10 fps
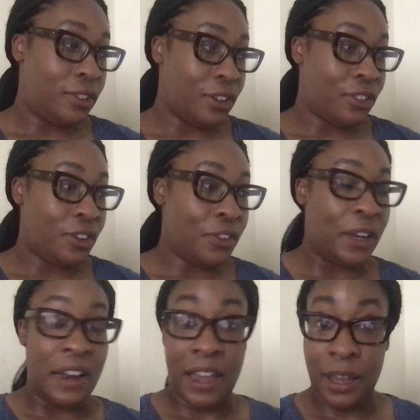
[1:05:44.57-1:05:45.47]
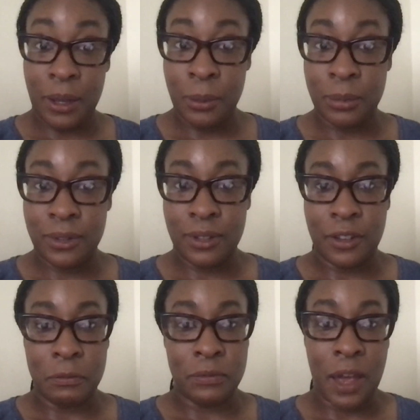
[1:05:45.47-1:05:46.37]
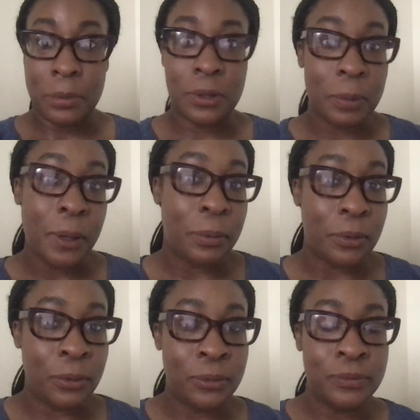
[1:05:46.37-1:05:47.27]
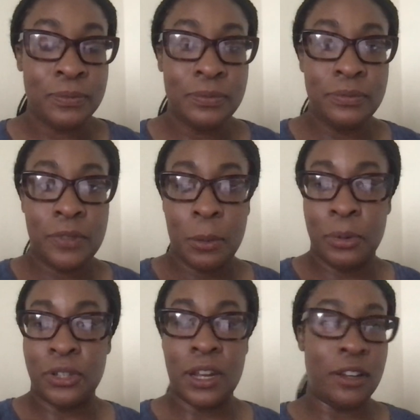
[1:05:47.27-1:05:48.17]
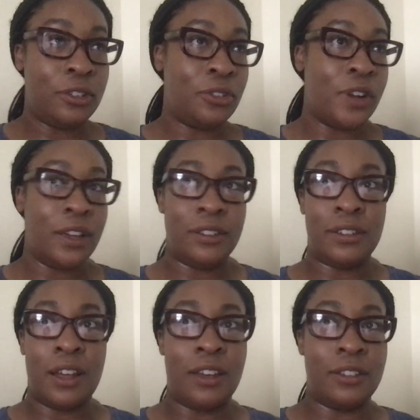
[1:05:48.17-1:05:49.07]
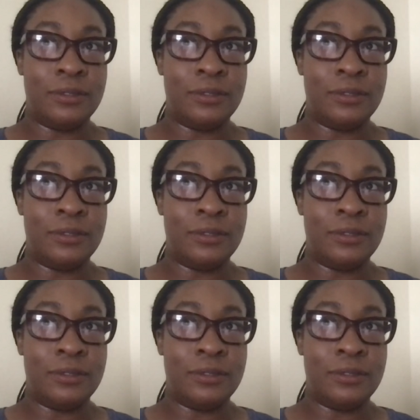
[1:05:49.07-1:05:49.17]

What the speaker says: There's different names of types of people pertaining to race. Like